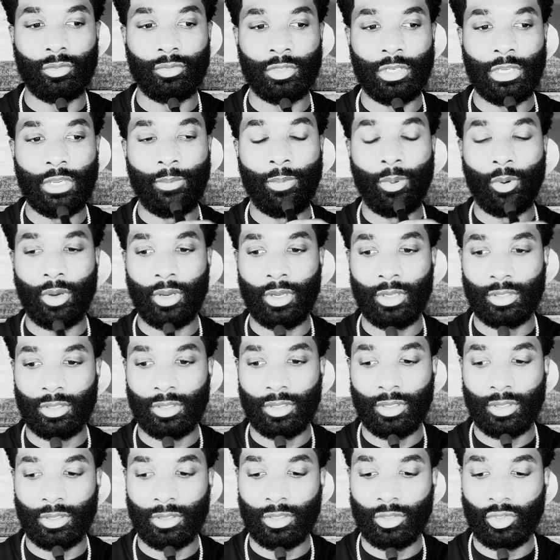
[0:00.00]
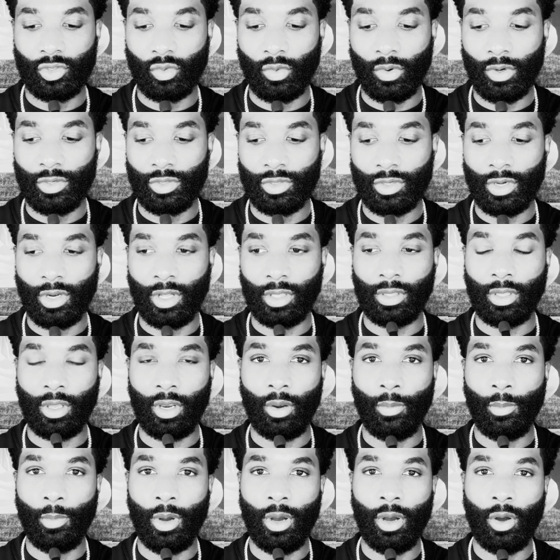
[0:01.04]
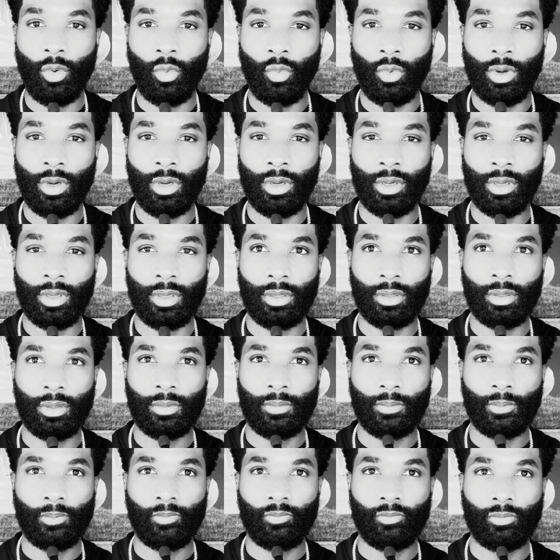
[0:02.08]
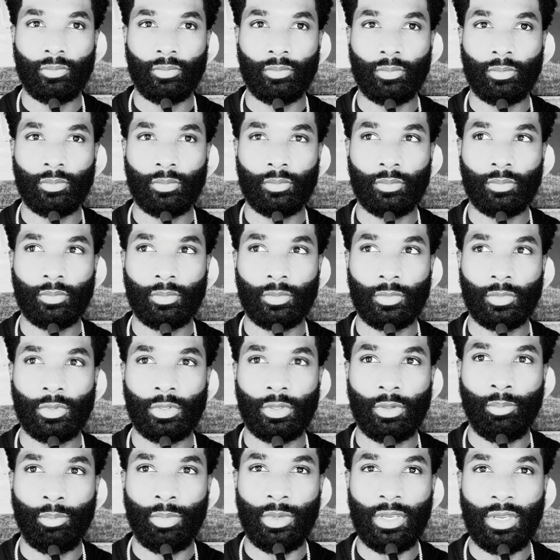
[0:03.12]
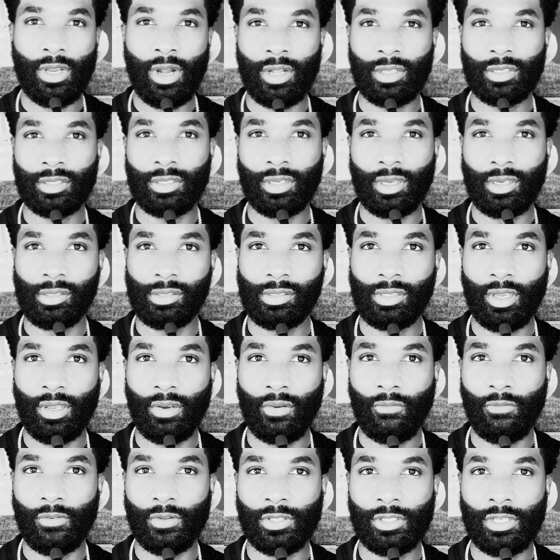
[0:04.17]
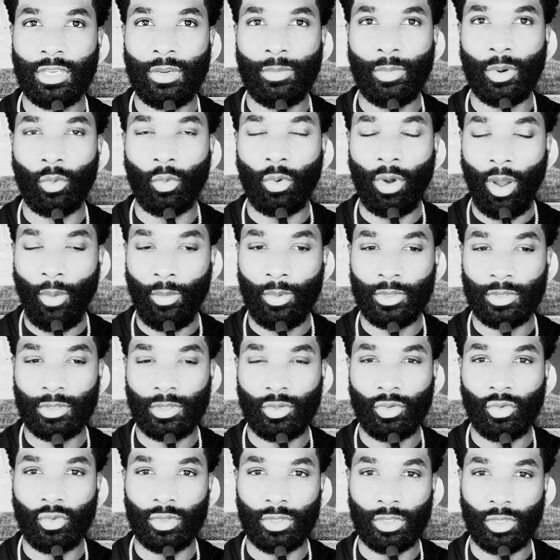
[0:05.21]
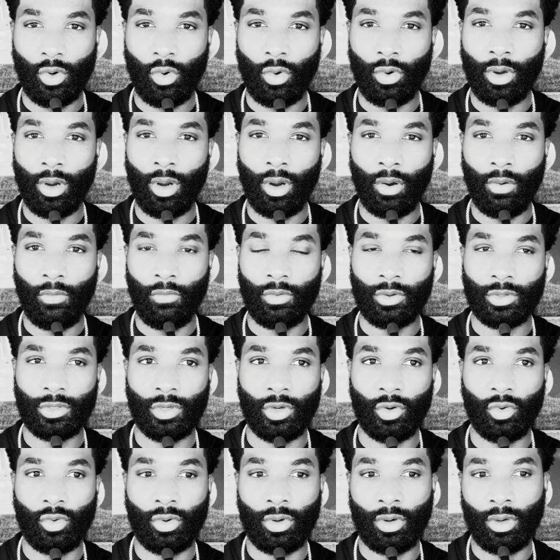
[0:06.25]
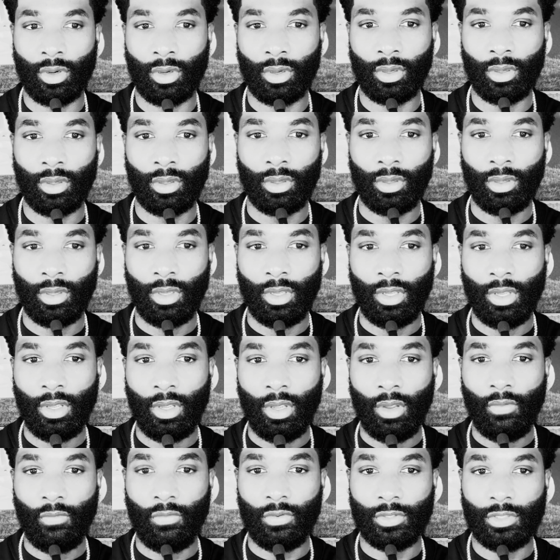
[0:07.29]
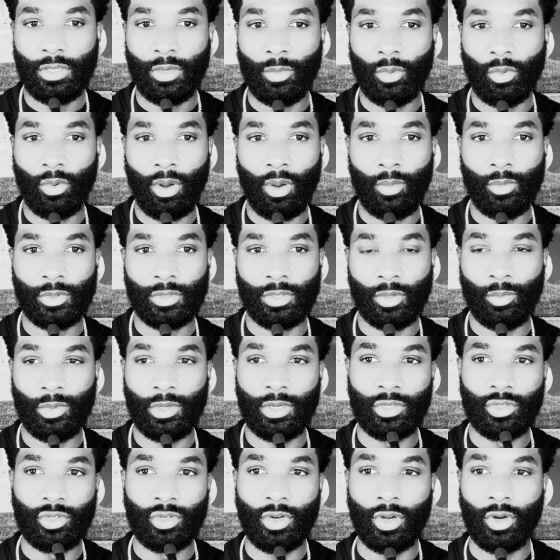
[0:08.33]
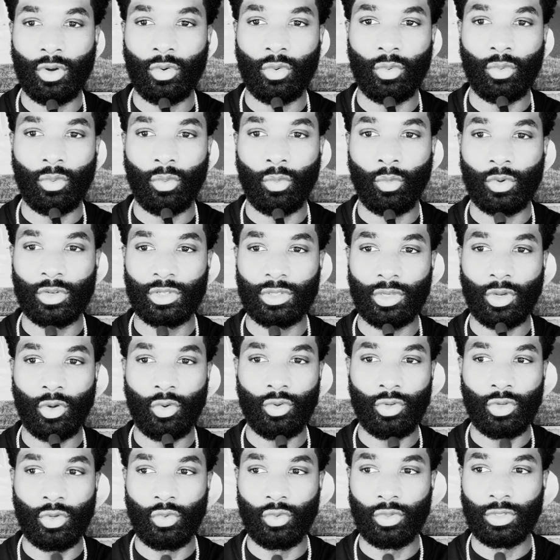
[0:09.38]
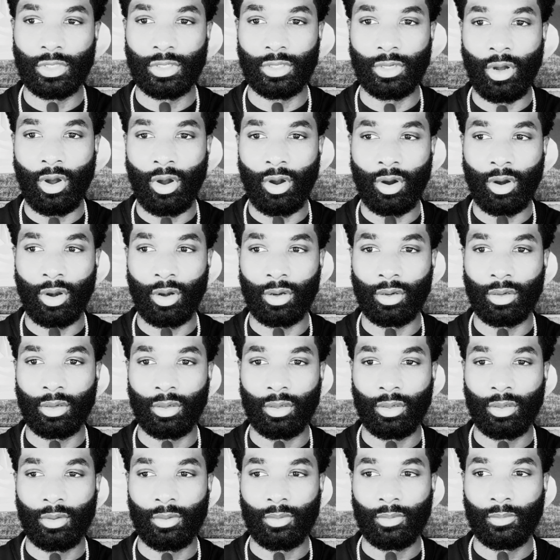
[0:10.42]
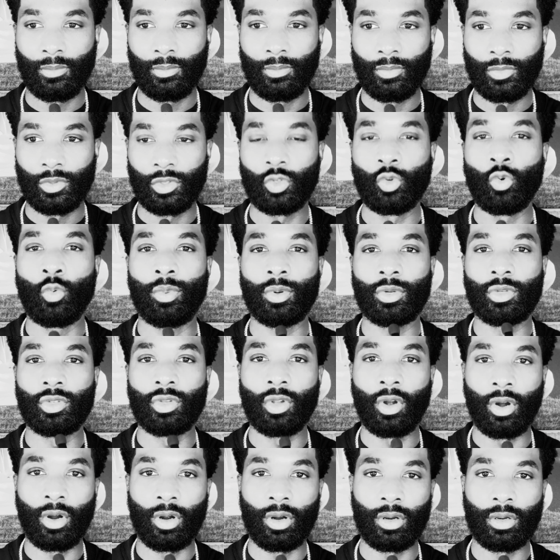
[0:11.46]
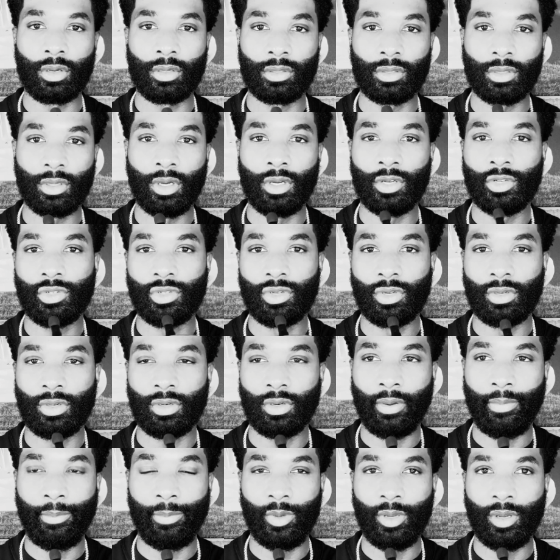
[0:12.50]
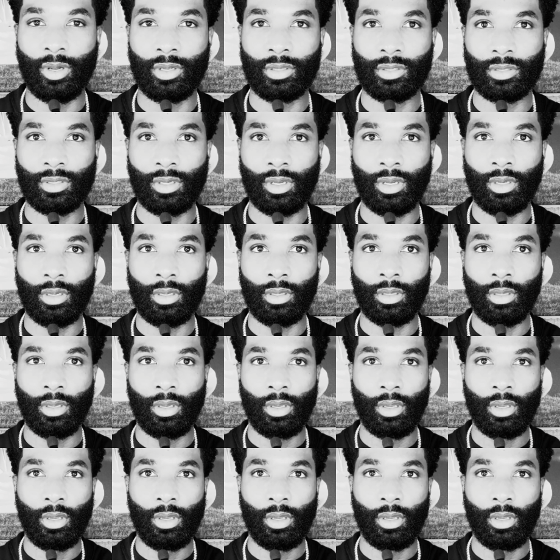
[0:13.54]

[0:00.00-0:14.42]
deeper into the situation, I thought about what Beyonce said Fatima Robinson, who's a choreographer, told her. Fatima Robinson, because, we're so used to our superstars, Usher and Beyonce,